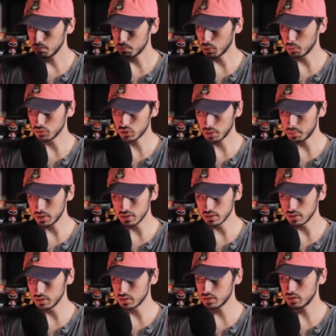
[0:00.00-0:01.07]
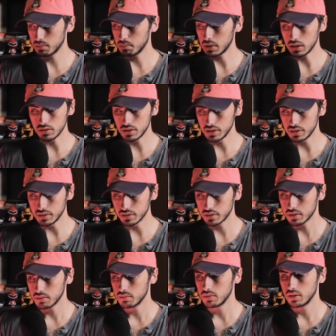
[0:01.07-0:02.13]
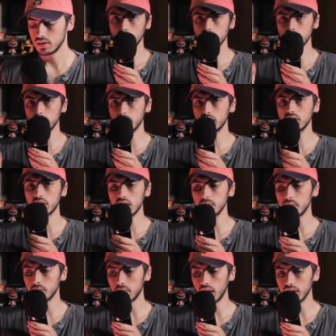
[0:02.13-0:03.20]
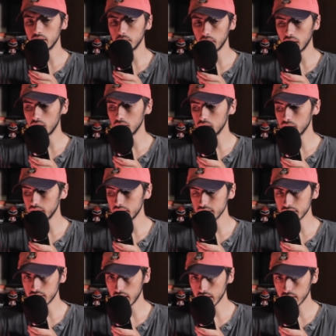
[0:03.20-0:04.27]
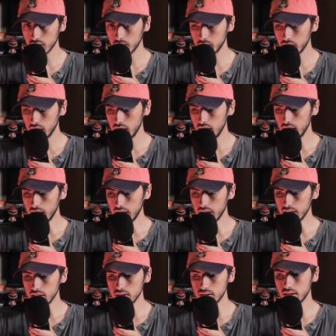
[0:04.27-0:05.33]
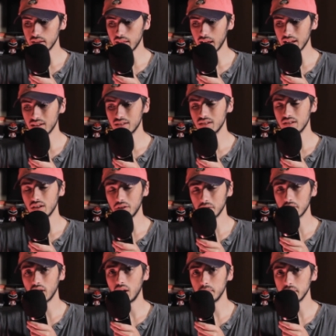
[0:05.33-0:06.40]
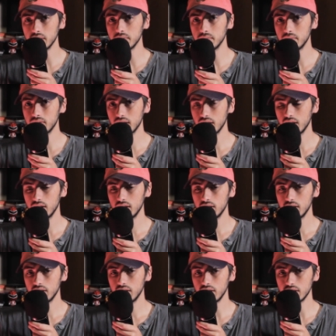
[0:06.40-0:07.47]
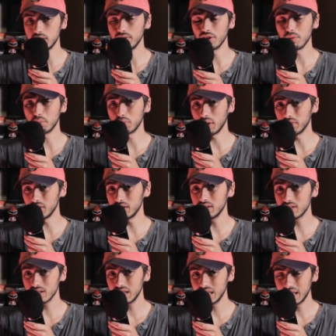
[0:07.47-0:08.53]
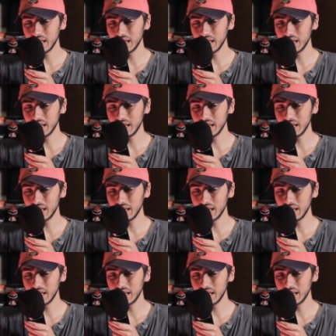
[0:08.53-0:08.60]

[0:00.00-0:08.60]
Purple Trapezes, PGs. Something to keep in mind about this deck is that Narukami is very prevalent,